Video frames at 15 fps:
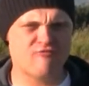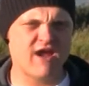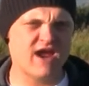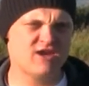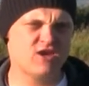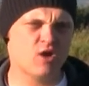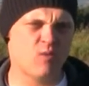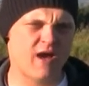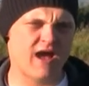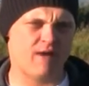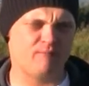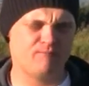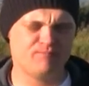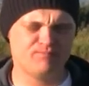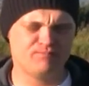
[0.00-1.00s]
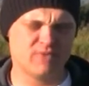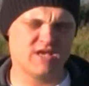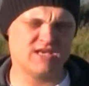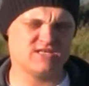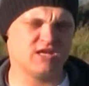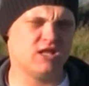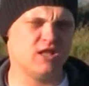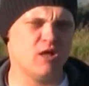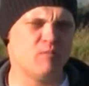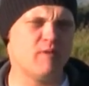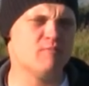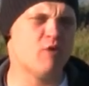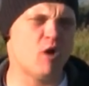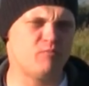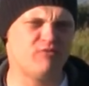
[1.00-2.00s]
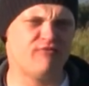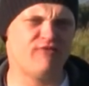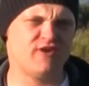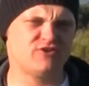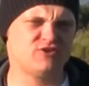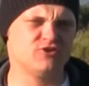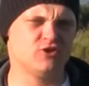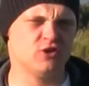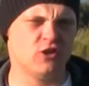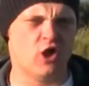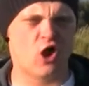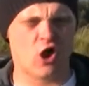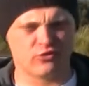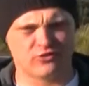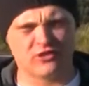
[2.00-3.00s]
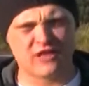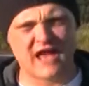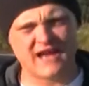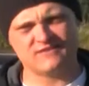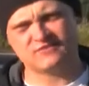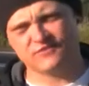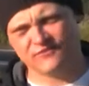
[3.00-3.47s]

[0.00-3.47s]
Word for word: a Radio Am is a little bit more professional or they like to